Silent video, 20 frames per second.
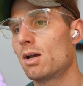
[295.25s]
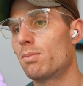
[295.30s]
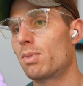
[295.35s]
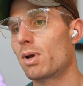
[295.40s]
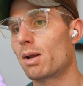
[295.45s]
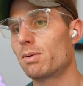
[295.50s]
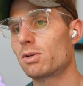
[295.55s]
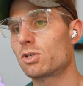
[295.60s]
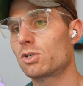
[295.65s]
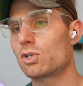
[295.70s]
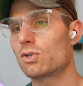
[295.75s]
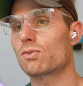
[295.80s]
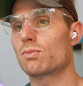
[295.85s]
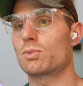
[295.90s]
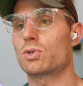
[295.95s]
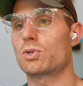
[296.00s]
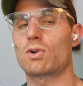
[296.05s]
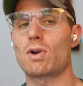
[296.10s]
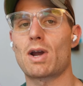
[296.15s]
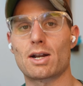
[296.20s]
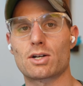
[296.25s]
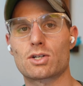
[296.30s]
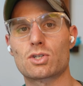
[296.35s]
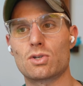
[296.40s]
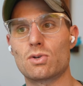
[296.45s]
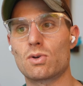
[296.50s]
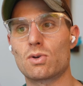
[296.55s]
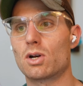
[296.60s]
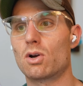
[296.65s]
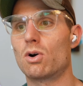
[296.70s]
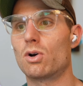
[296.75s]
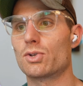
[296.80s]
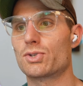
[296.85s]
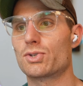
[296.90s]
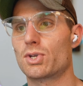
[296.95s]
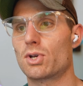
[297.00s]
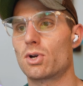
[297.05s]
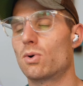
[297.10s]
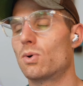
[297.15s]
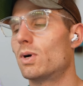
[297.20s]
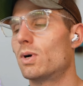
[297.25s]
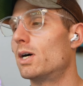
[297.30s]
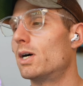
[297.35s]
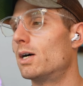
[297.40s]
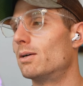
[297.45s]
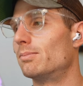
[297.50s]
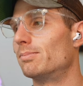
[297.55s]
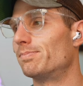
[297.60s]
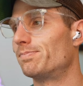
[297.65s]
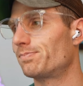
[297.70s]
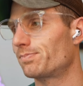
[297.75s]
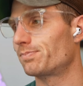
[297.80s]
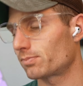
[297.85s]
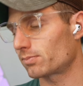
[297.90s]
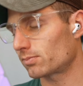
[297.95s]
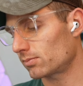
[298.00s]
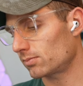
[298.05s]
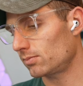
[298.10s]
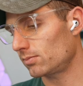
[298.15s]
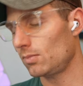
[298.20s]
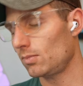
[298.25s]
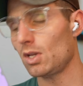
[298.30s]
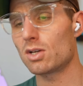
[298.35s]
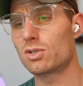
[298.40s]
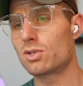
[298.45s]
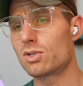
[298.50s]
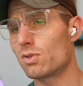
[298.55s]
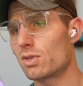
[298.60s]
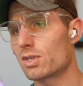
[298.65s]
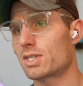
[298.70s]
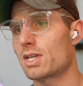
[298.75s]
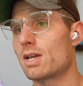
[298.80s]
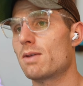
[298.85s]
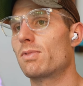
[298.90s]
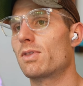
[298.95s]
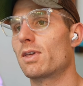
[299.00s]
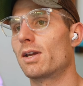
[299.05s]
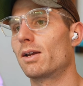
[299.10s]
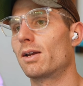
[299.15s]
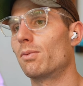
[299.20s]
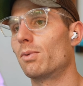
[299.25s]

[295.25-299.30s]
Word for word: But I'm going to choose from scratch. So you can also um, do the same thing.